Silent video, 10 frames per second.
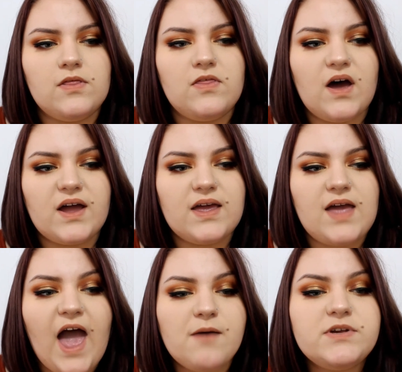The
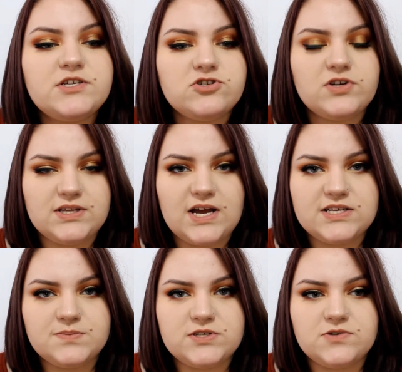chemistry that is
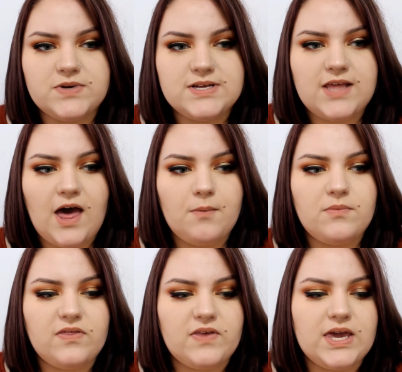between them,
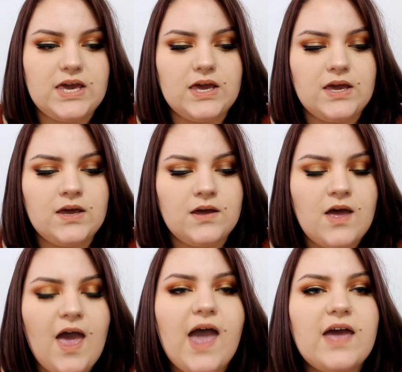
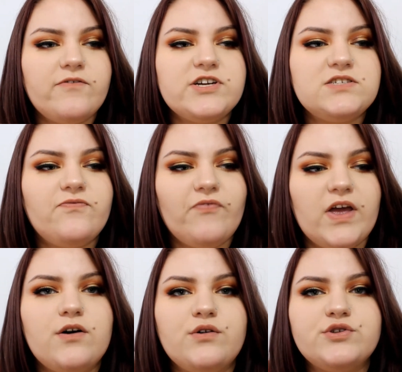it just
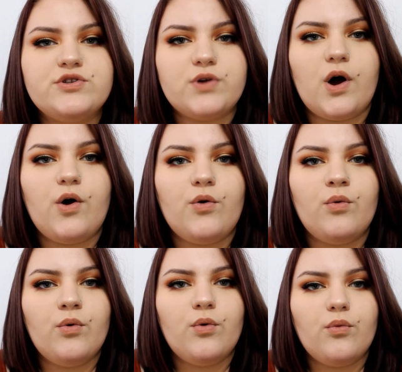feels so
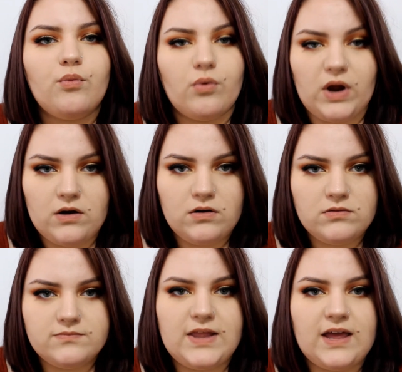real.
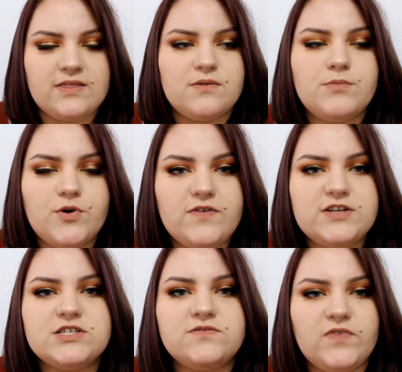Like, the movie
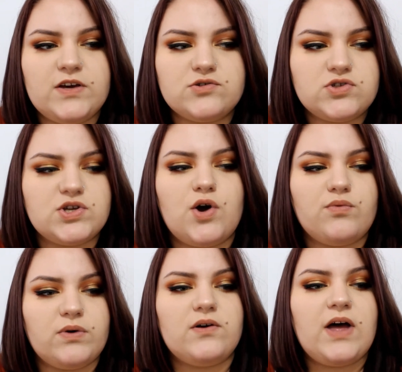just feels so
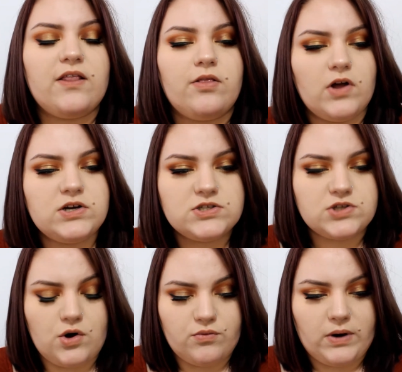real. It looks
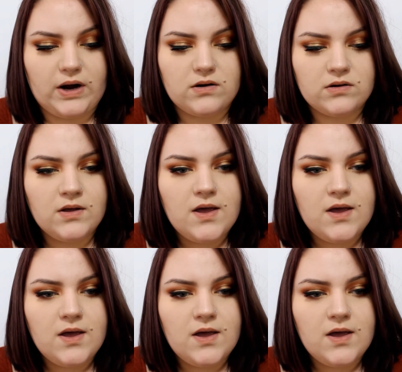so real,